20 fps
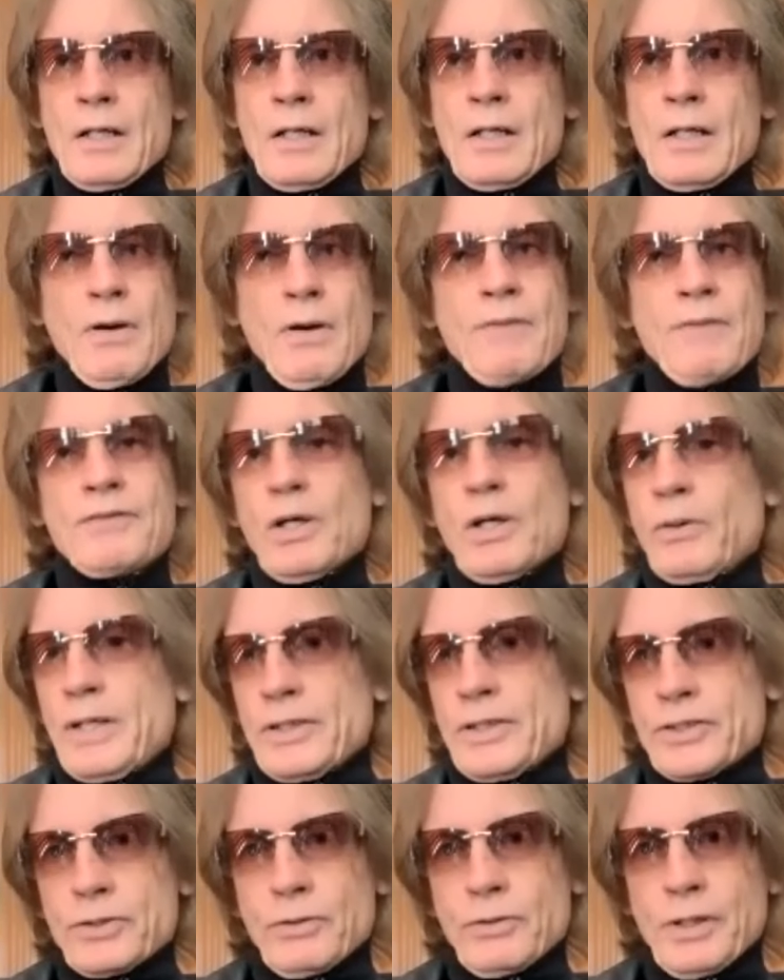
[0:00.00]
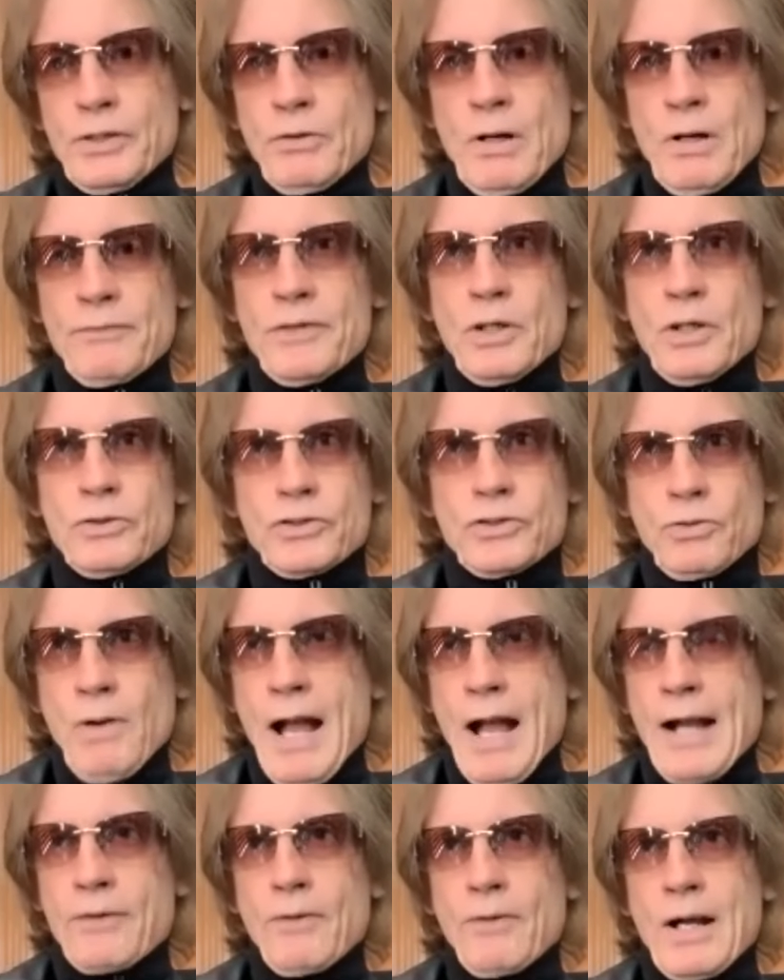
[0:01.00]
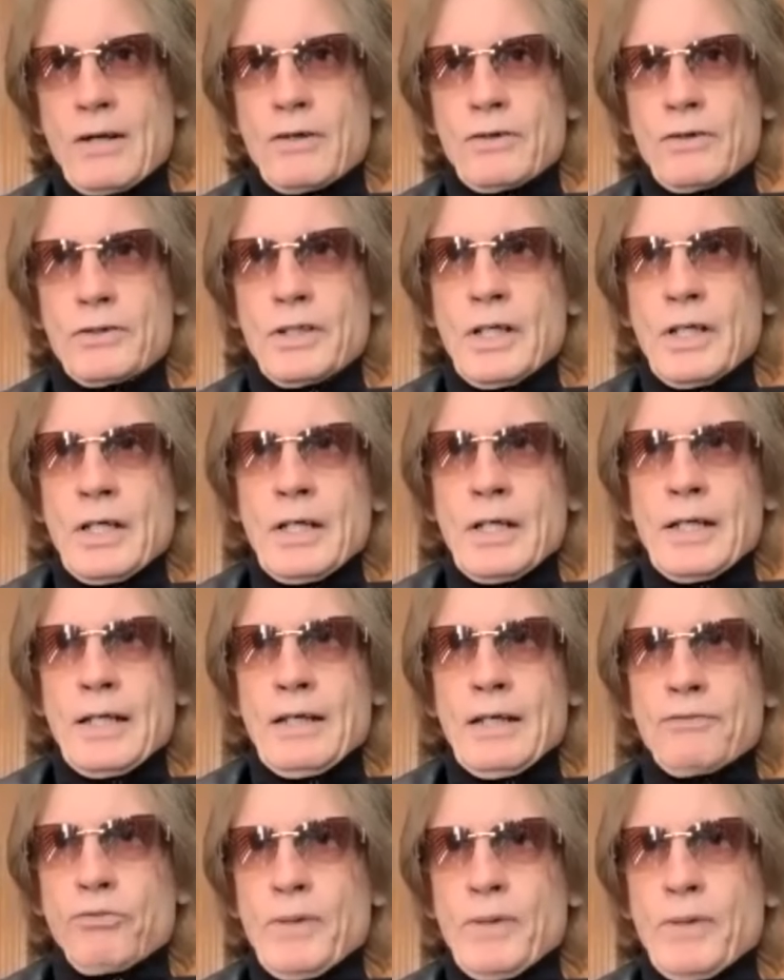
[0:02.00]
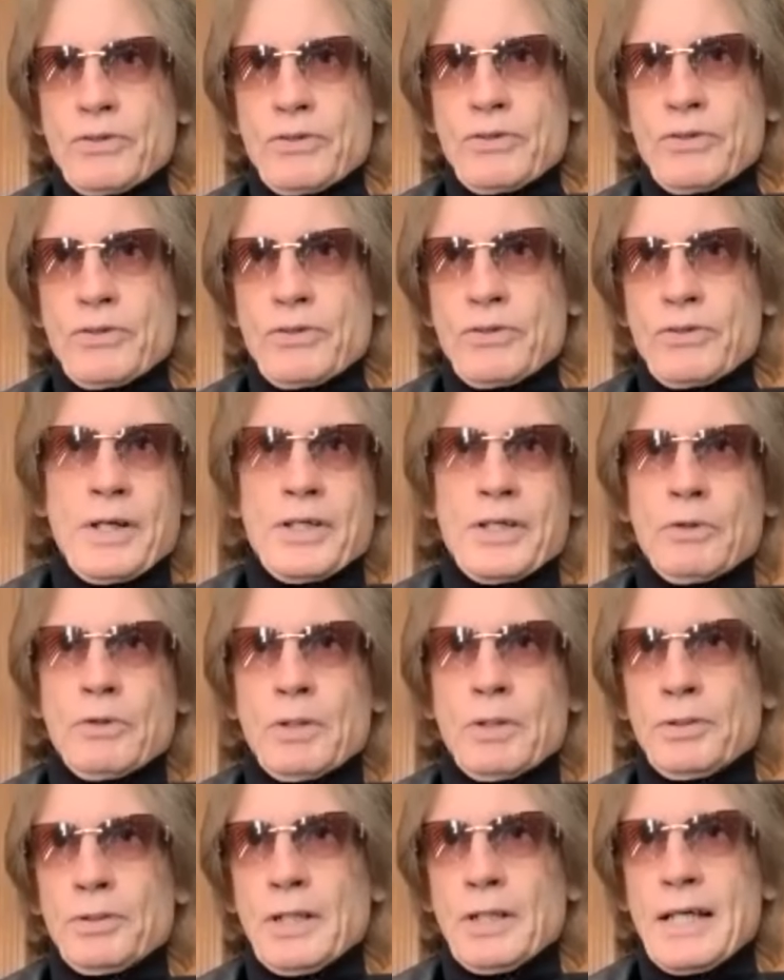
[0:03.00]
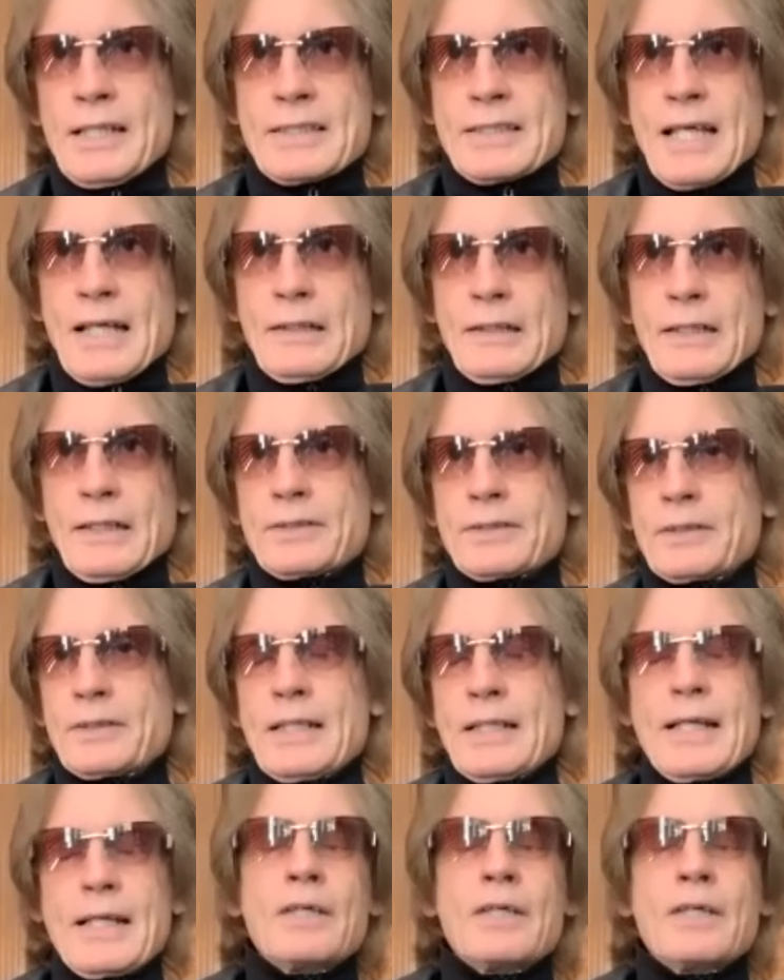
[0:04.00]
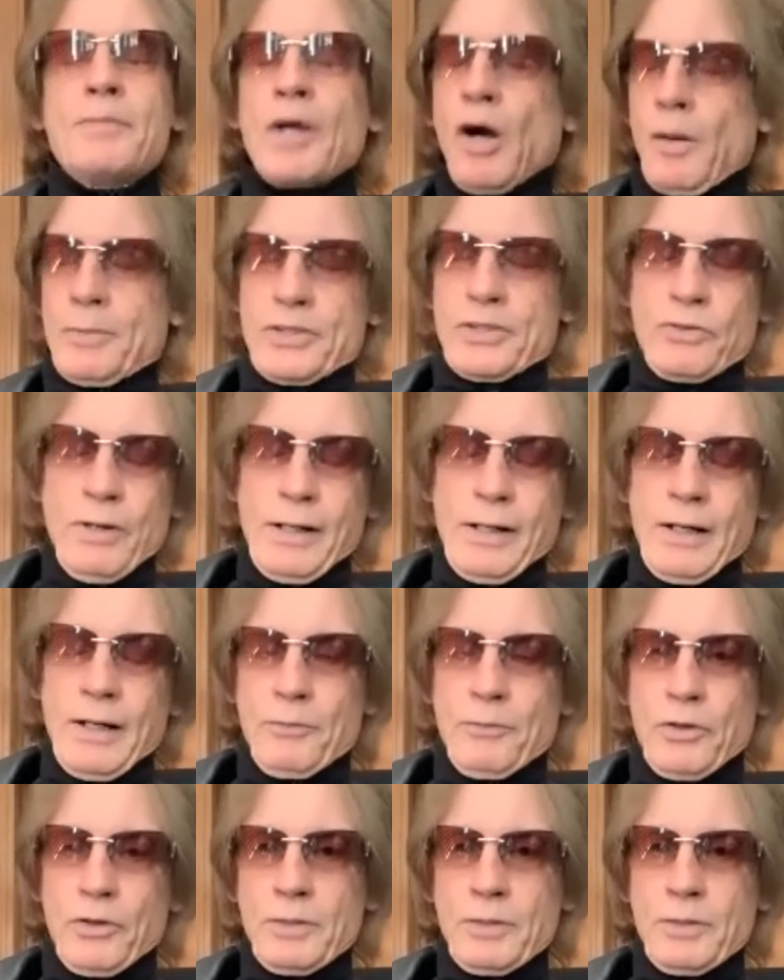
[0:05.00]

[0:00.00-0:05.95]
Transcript: But you have no history. You have no track record. If we try to bring you in a place that it could be arbitrary number.